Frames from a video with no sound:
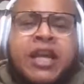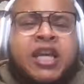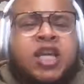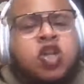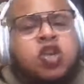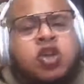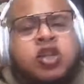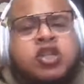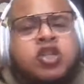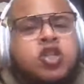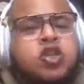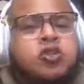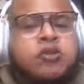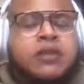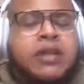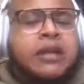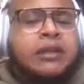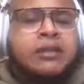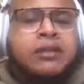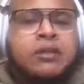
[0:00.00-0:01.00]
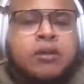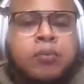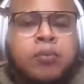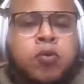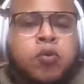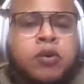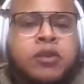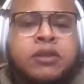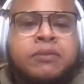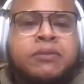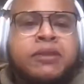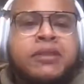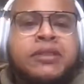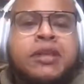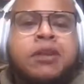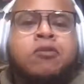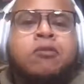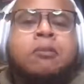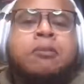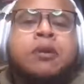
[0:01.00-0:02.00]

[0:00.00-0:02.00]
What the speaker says: You could choose not to support them, etc.